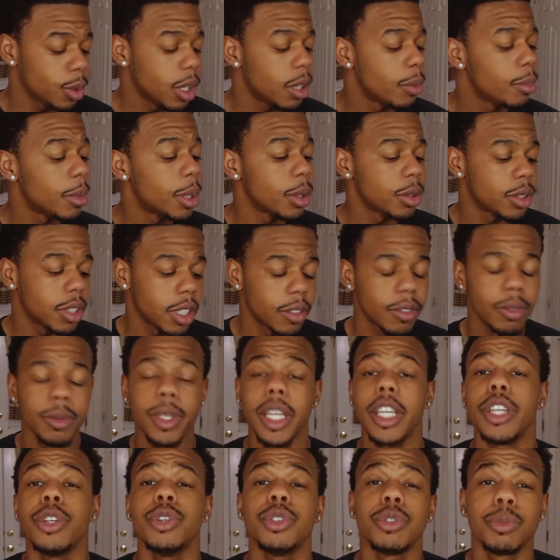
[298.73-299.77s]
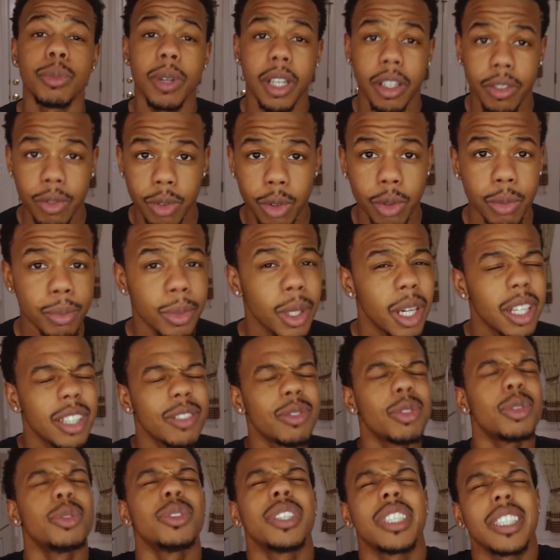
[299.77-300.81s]
Well, most of them, they use monk fruit. Monk
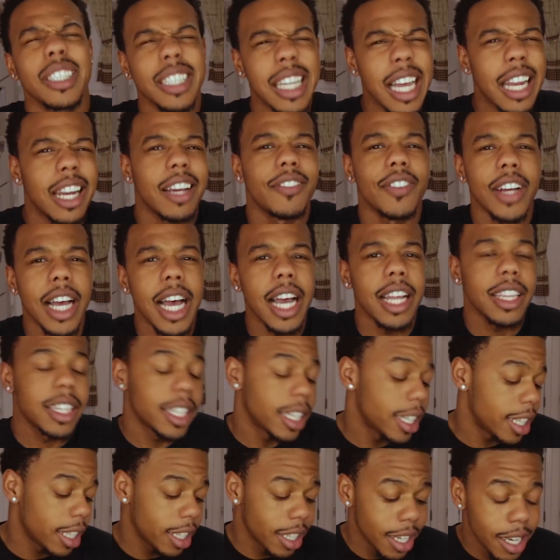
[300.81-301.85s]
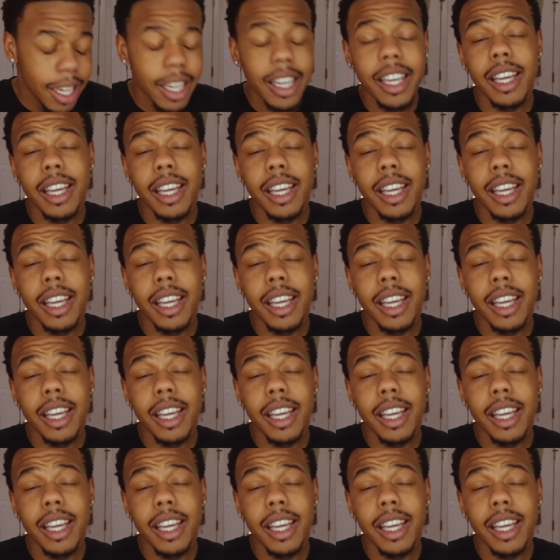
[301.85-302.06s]
fruit is kind of a hot thing.